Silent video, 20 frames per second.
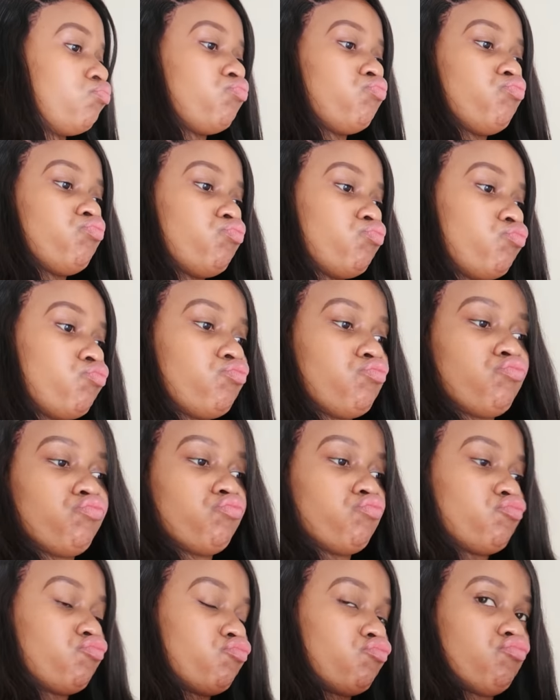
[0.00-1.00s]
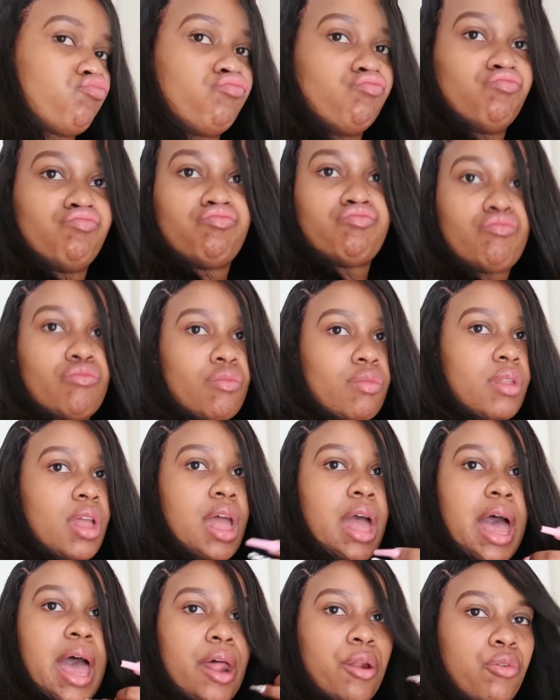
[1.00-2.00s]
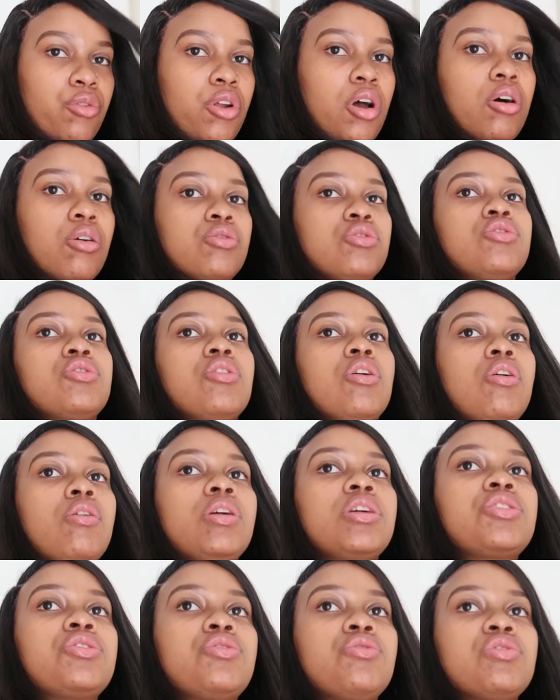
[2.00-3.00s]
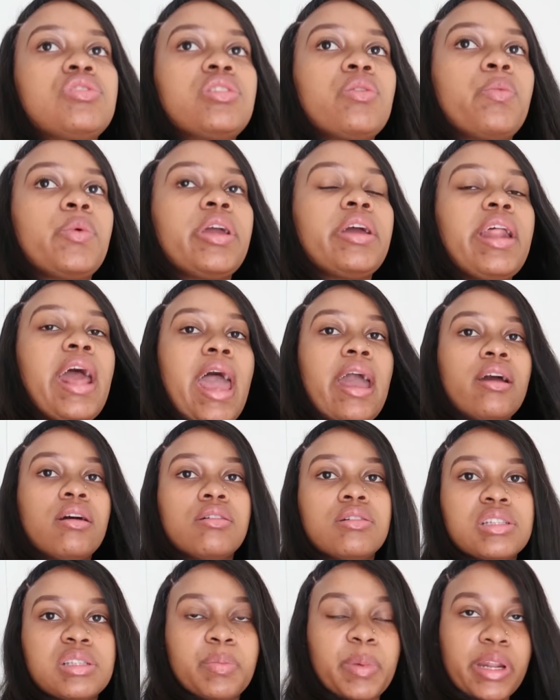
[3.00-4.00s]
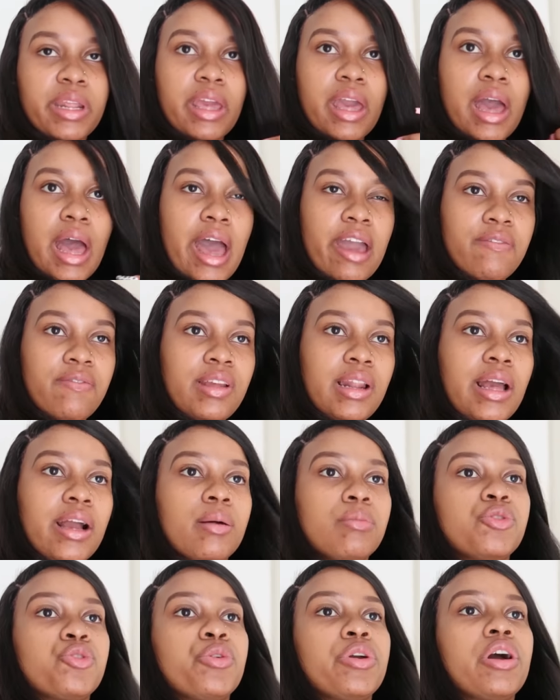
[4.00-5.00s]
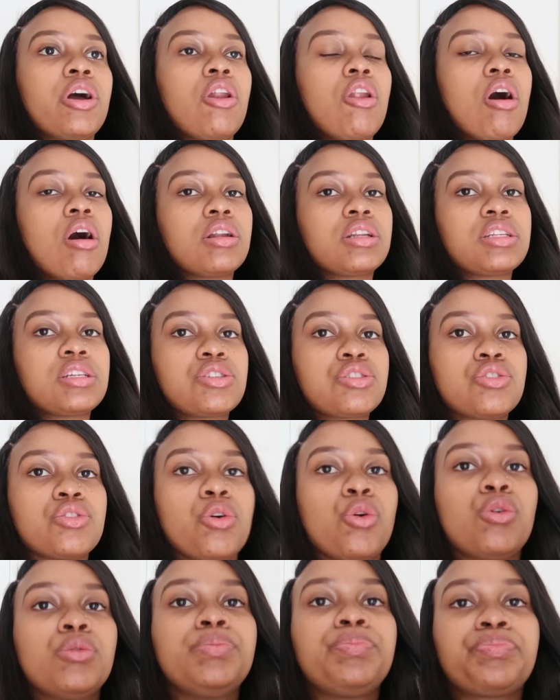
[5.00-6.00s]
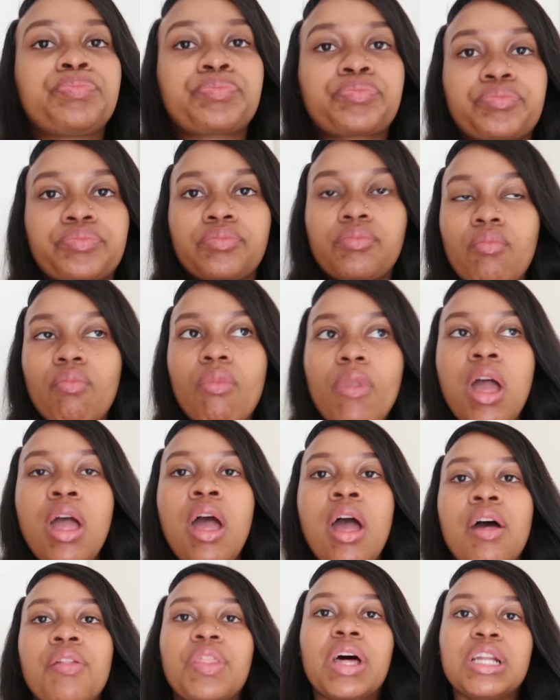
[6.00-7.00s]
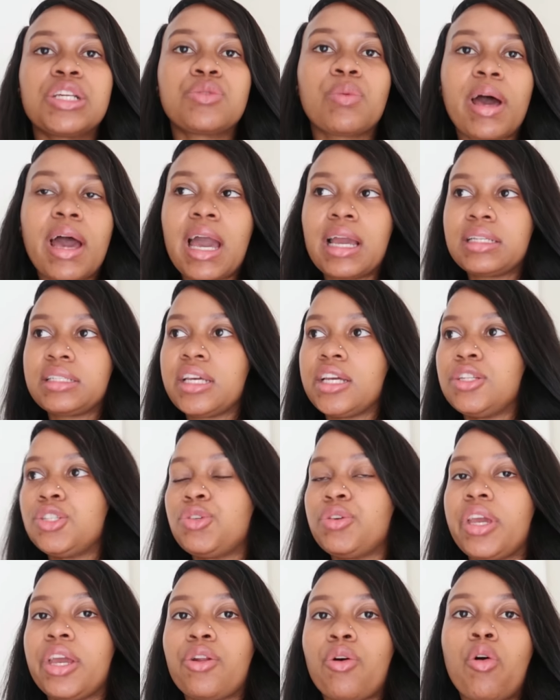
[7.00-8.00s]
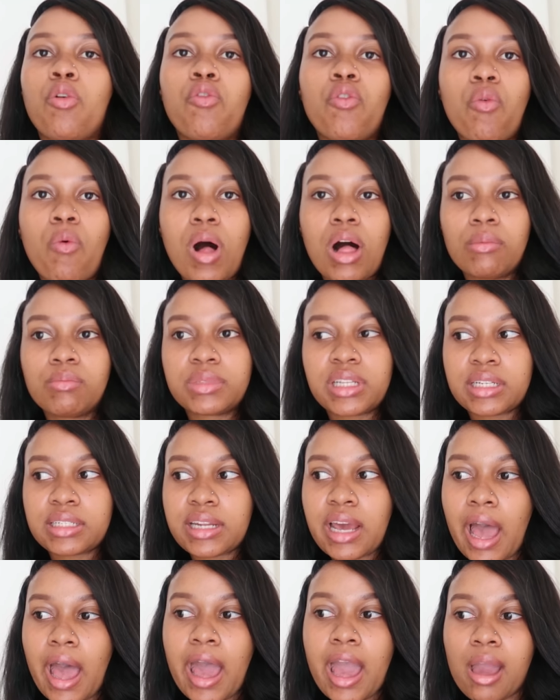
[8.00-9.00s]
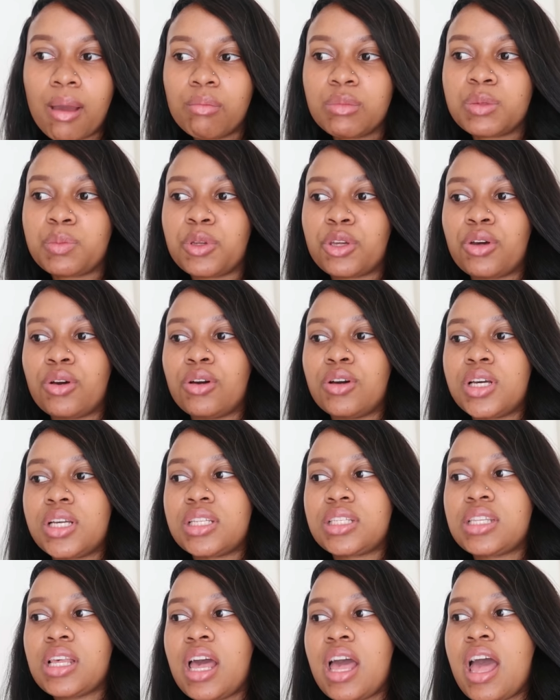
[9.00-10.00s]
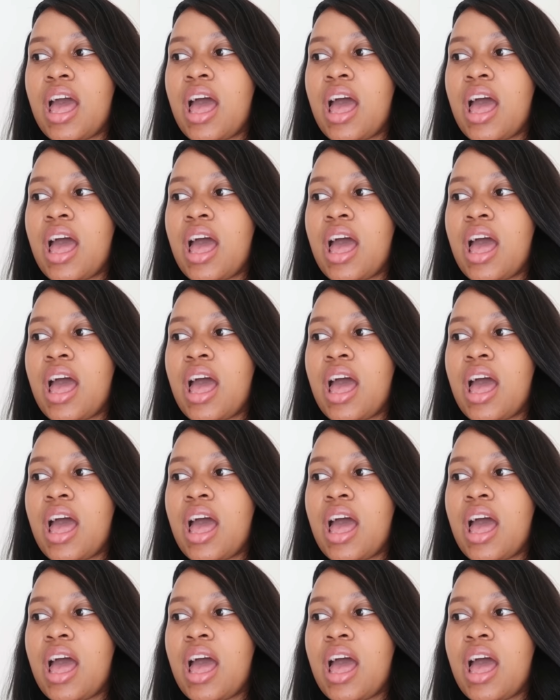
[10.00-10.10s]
i don't know so excuse the weird angles but yeah i feel like i'm doing a lot so that is why i tend to get overwhelmed at times because